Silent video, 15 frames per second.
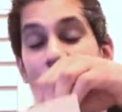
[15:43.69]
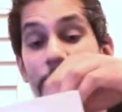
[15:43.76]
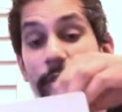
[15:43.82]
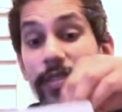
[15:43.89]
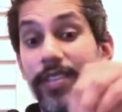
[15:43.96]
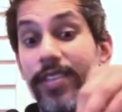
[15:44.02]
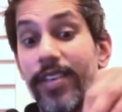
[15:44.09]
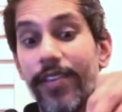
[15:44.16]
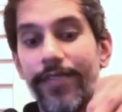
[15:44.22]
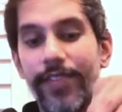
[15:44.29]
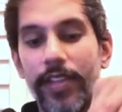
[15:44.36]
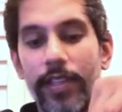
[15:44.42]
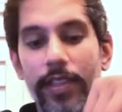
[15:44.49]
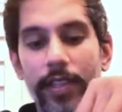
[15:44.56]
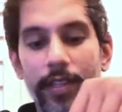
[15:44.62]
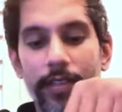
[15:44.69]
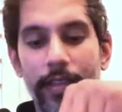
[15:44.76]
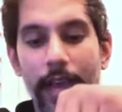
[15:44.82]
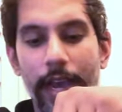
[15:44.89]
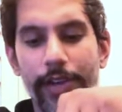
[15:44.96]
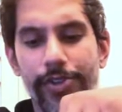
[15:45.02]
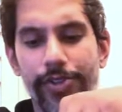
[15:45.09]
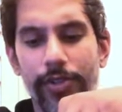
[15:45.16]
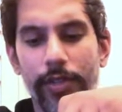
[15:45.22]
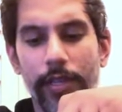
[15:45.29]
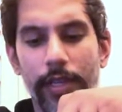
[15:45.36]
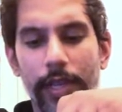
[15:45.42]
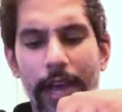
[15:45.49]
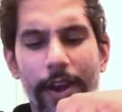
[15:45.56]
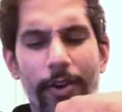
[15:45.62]
I was gifted this
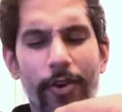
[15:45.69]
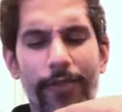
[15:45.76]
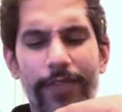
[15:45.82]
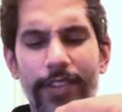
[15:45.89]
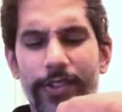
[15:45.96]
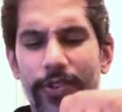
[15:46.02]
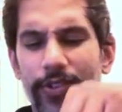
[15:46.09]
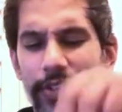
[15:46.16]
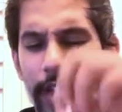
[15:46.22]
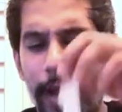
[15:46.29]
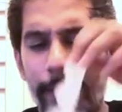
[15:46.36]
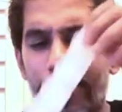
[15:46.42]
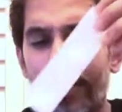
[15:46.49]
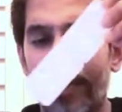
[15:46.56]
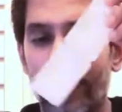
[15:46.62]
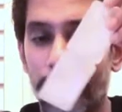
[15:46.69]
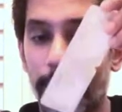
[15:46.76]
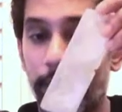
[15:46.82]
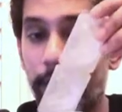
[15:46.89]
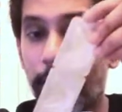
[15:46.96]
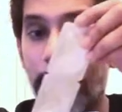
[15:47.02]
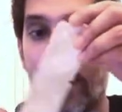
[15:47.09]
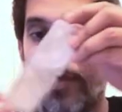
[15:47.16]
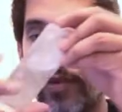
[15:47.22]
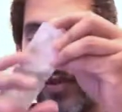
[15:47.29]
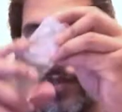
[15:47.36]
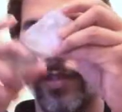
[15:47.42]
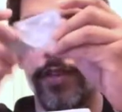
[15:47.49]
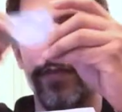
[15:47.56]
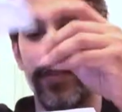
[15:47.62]
actually. I don't know if these are samples, but I
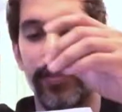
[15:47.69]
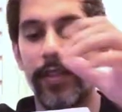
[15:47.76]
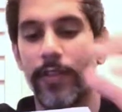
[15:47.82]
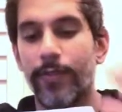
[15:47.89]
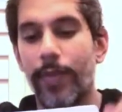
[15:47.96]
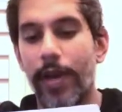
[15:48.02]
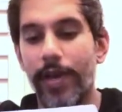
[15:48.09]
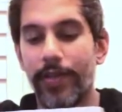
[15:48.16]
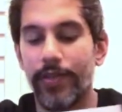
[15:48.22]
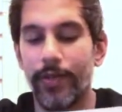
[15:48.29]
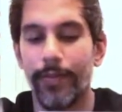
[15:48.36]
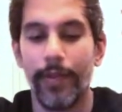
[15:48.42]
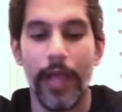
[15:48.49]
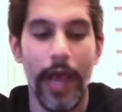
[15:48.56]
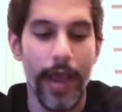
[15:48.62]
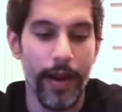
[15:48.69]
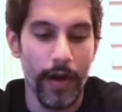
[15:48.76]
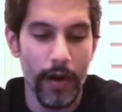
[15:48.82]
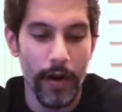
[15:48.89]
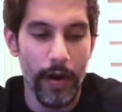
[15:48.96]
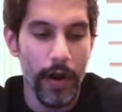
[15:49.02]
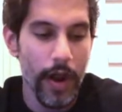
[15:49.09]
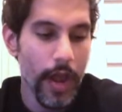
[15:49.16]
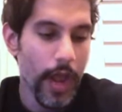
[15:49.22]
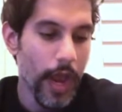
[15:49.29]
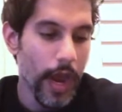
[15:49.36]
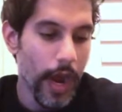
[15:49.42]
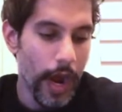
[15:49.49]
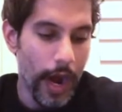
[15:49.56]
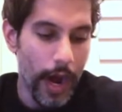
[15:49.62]
was gifted this by a supplier.
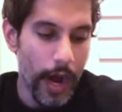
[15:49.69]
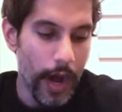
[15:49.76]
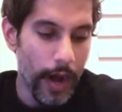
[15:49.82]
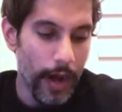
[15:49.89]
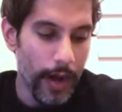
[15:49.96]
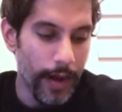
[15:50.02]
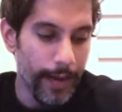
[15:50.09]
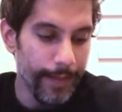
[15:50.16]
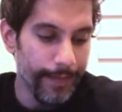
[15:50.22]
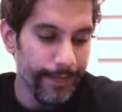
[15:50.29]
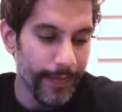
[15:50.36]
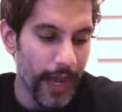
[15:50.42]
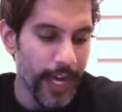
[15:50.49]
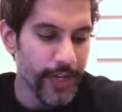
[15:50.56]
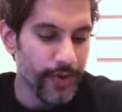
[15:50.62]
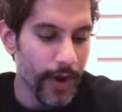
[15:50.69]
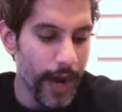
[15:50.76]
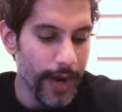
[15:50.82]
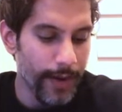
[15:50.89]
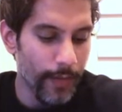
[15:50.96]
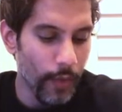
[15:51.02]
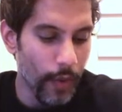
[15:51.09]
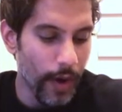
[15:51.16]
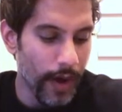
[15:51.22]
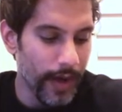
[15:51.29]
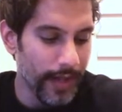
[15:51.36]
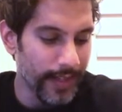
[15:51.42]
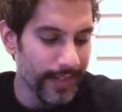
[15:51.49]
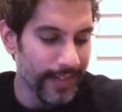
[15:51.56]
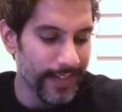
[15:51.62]
I tried them
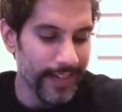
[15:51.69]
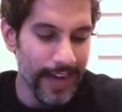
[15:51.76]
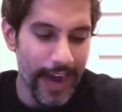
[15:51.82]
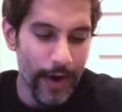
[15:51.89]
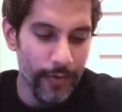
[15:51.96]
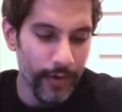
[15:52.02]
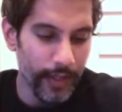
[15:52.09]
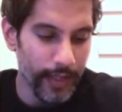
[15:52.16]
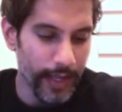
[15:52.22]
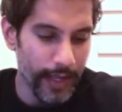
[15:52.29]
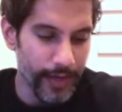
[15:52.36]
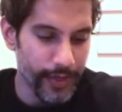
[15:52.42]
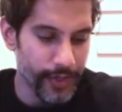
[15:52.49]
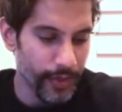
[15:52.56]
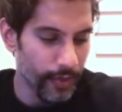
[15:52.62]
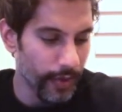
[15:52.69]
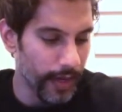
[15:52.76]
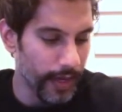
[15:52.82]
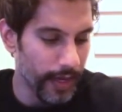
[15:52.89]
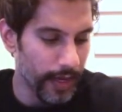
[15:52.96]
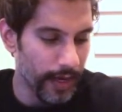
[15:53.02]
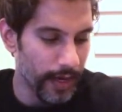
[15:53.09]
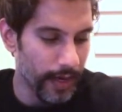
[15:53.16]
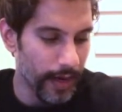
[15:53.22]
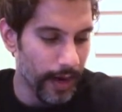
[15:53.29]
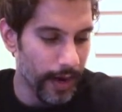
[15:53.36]
once, not really into it.